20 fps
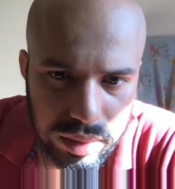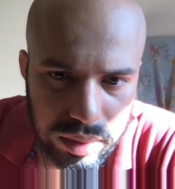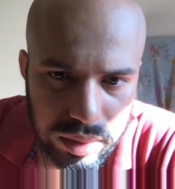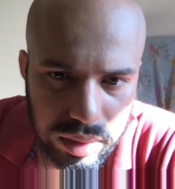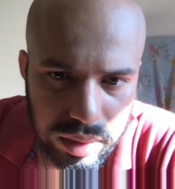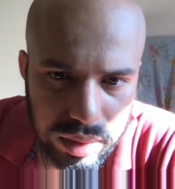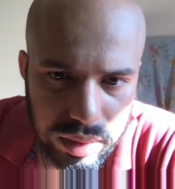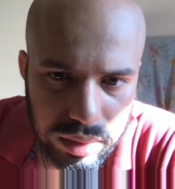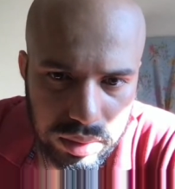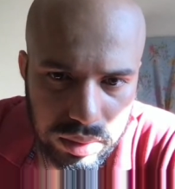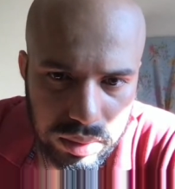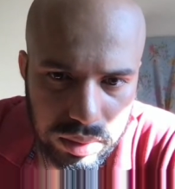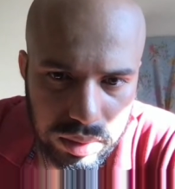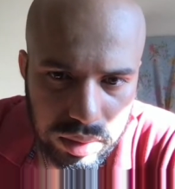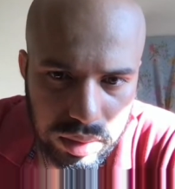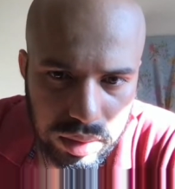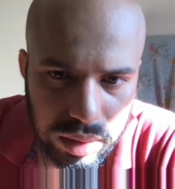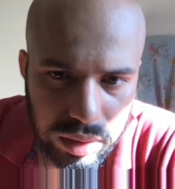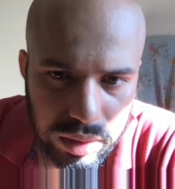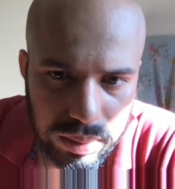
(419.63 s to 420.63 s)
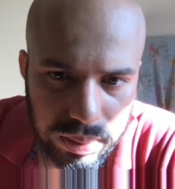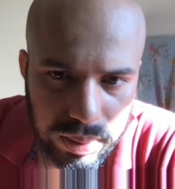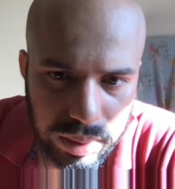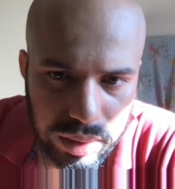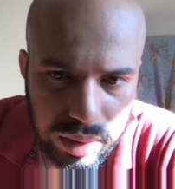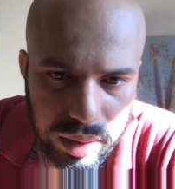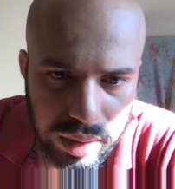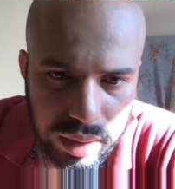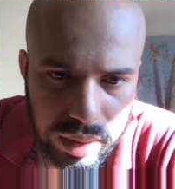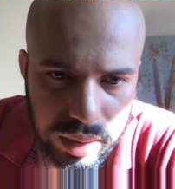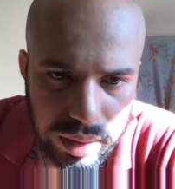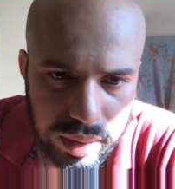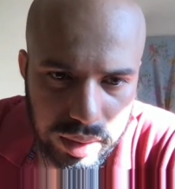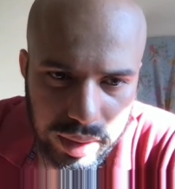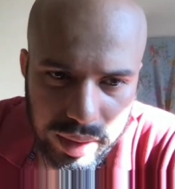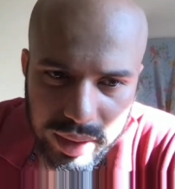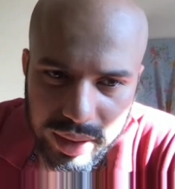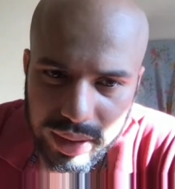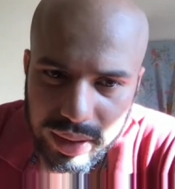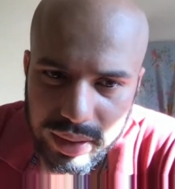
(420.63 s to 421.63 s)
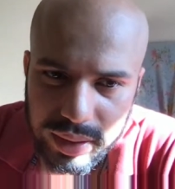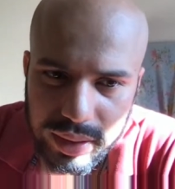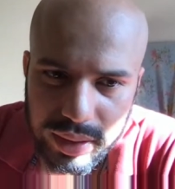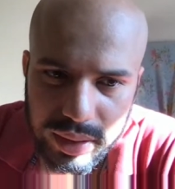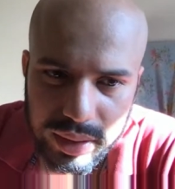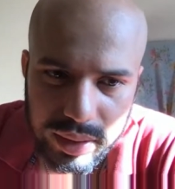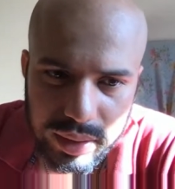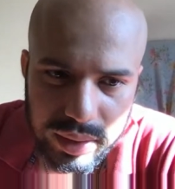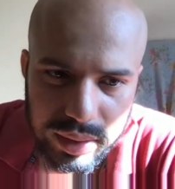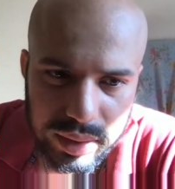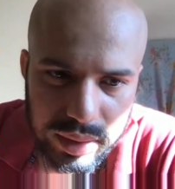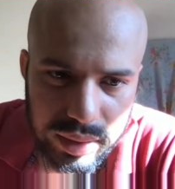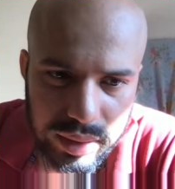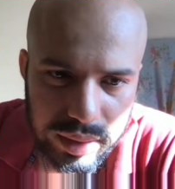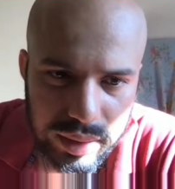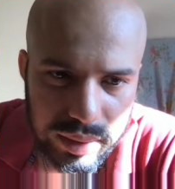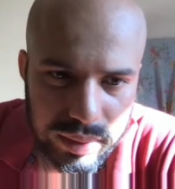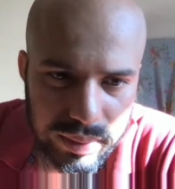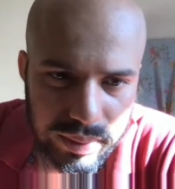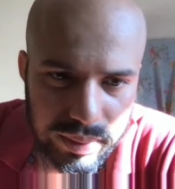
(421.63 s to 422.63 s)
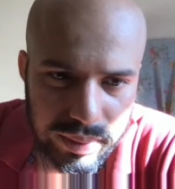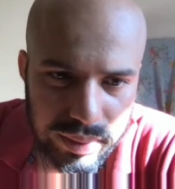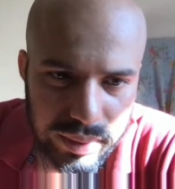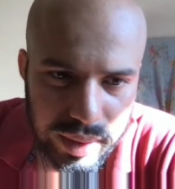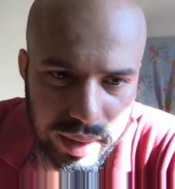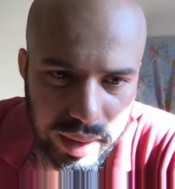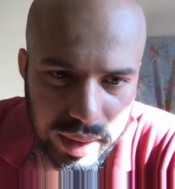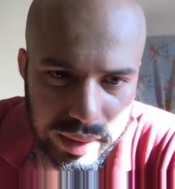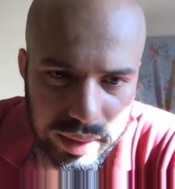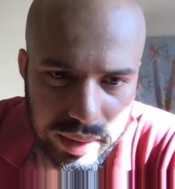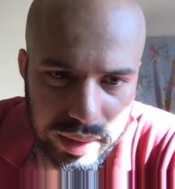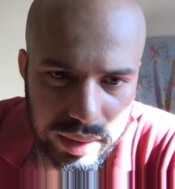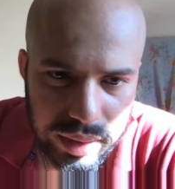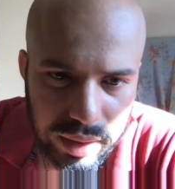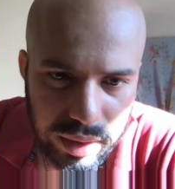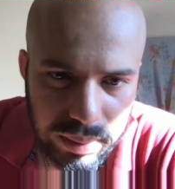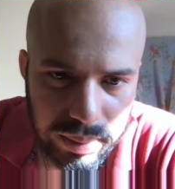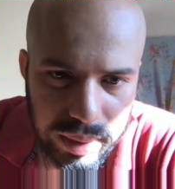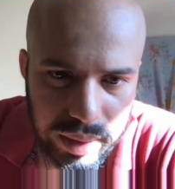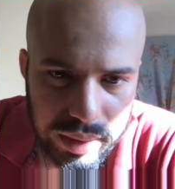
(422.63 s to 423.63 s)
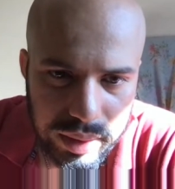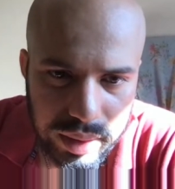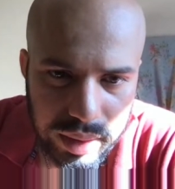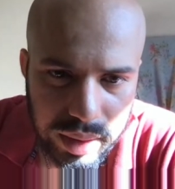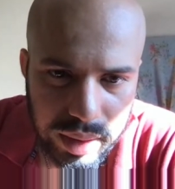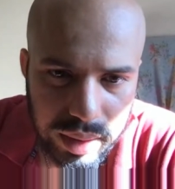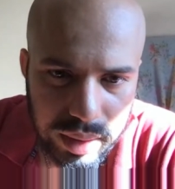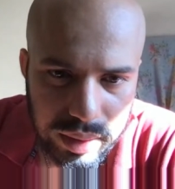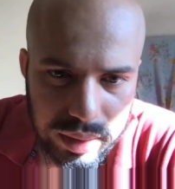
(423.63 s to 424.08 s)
an output directory. I think ngserve builds a